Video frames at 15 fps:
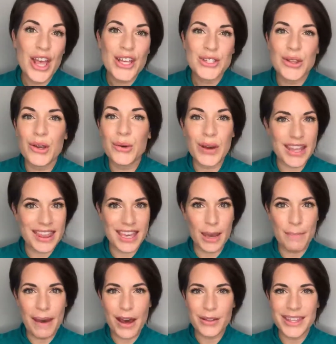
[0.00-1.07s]
So the great thing
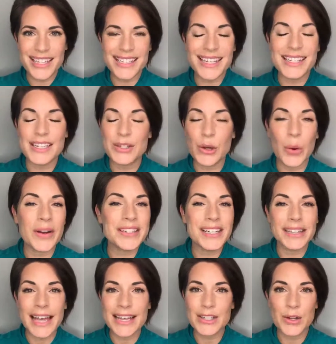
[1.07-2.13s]
about this is it's going to
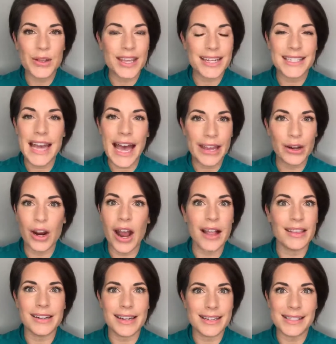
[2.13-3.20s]
last you the entire
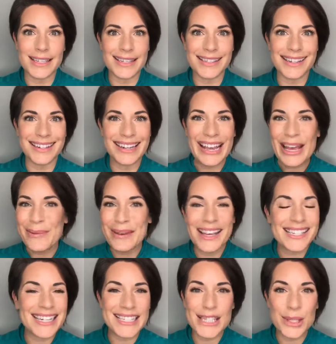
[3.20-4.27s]
holiday season
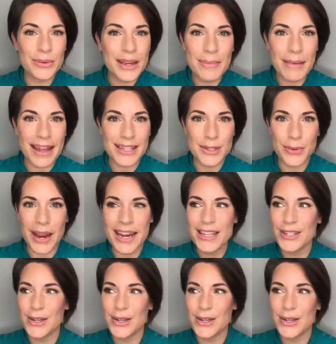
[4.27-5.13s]
because it's three months, right?